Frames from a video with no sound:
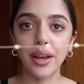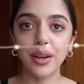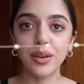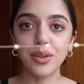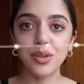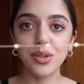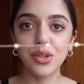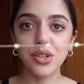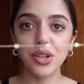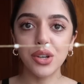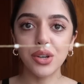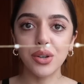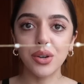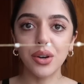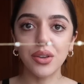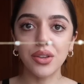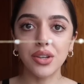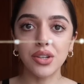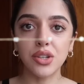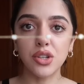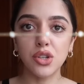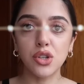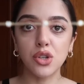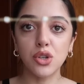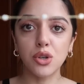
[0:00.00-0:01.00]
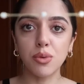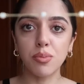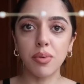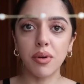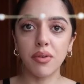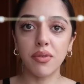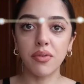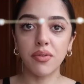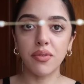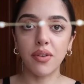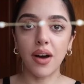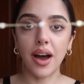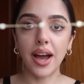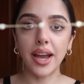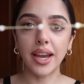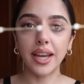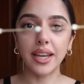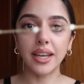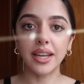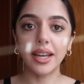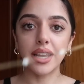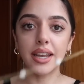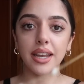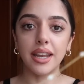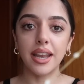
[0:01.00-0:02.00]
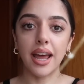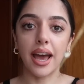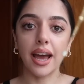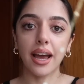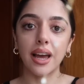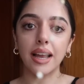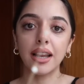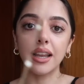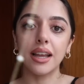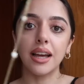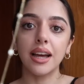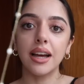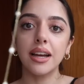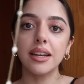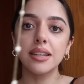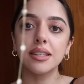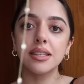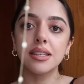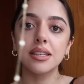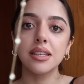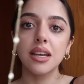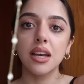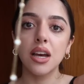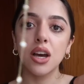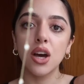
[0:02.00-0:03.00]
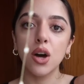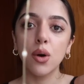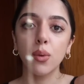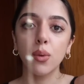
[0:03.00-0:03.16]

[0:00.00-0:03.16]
I also got this super fine necklace,